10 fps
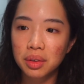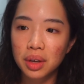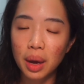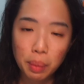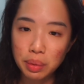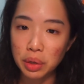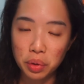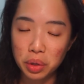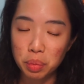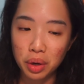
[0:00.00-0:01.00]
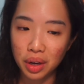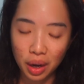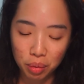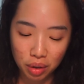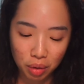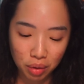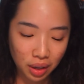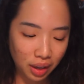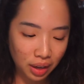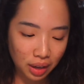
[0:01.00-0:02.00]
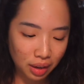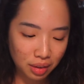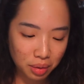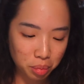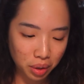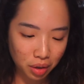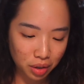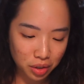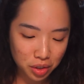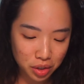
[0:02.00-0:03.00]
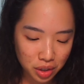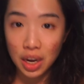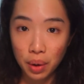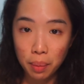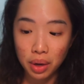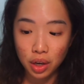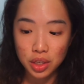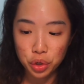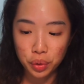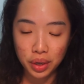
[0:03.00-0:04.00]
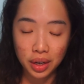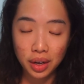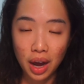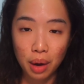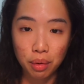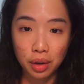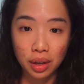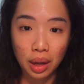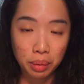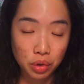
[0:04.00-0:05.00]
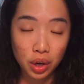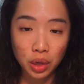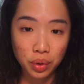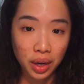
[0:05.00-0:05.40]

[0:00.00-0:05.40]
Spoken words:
I'm obsessed with this book. I really like it. Oh my gosh. Anyway, I'm gonna continue reading. I will update you guys when I